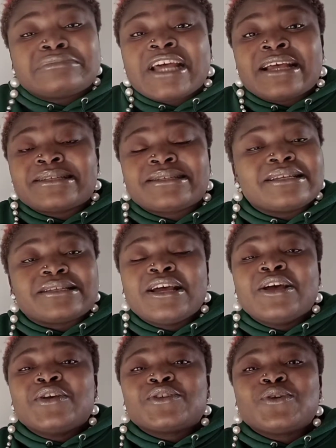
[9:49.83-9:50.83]
that's it.
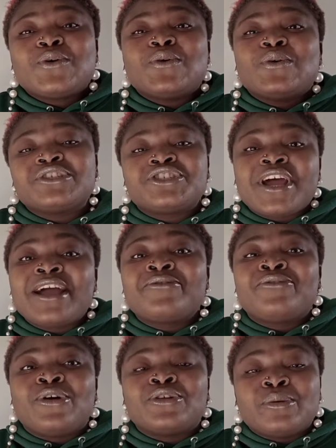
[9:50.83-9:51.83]
So check
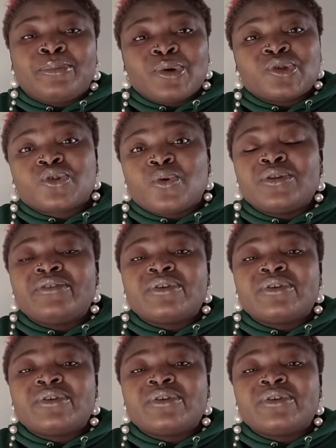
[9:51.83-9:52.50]
for the postcode.